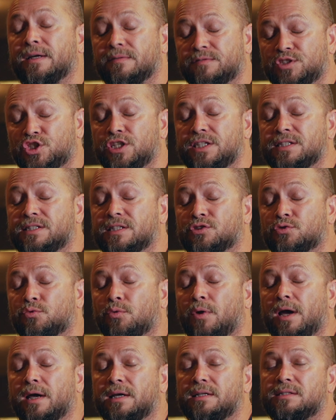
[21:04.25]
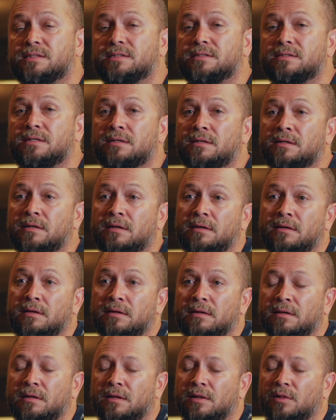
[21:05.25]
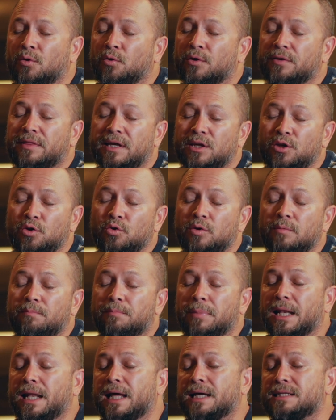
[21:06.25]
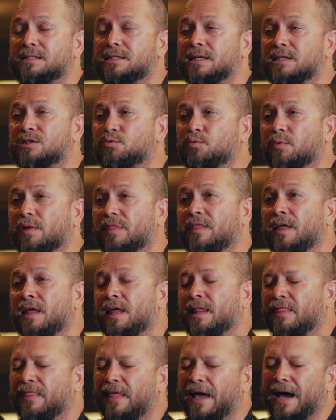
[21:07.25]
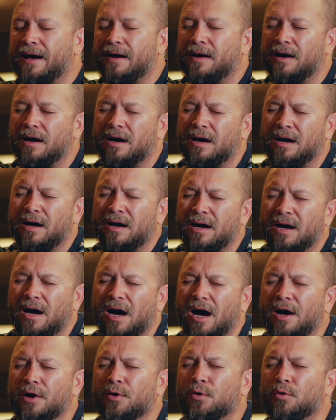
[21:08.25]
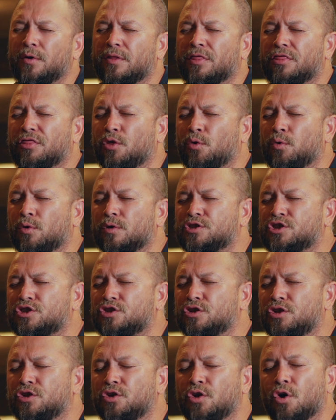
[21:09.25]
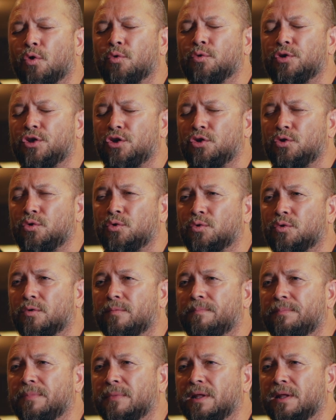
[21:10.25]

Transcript: of Jesus Christ. Lord, that You would bless us with that hunger and thirst to know You